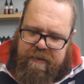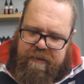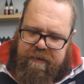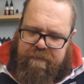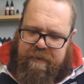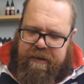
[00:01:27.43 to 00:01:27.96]

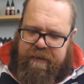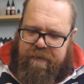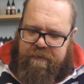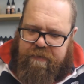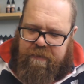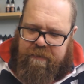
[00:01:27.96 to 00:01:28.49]
It's my
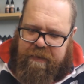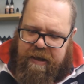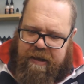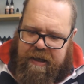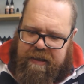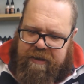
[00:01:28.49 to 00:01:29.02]
usual
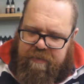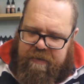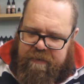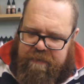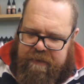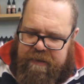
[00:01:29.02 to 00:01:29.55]
980
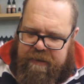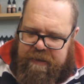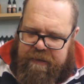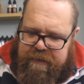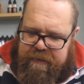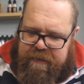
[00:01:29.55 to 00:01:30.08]
build in
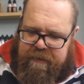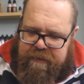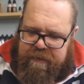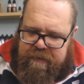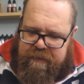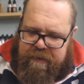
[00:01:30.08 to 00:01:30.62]
these
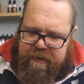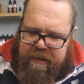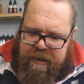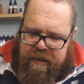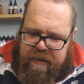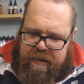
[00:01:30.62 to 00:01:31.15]

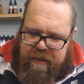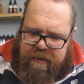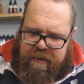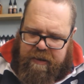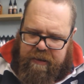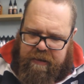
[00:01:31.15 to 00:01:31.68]
today, I
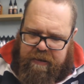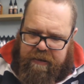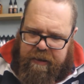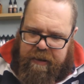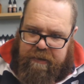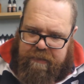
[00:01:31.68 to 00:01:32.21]
think,
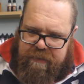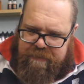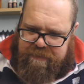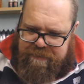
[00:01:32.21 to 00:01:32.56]
yes.